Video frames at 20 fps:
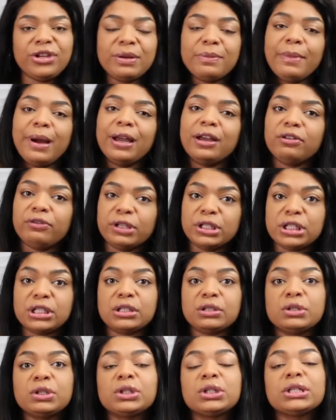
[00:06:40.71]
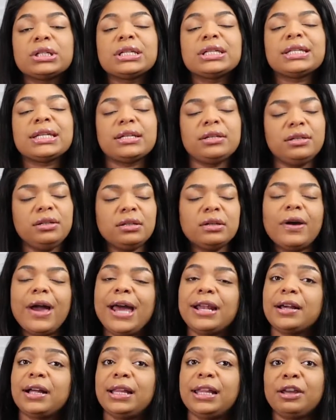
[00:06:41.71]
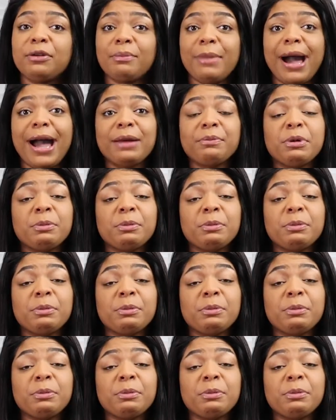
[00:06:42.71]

and my crystals and, I had a clear mind.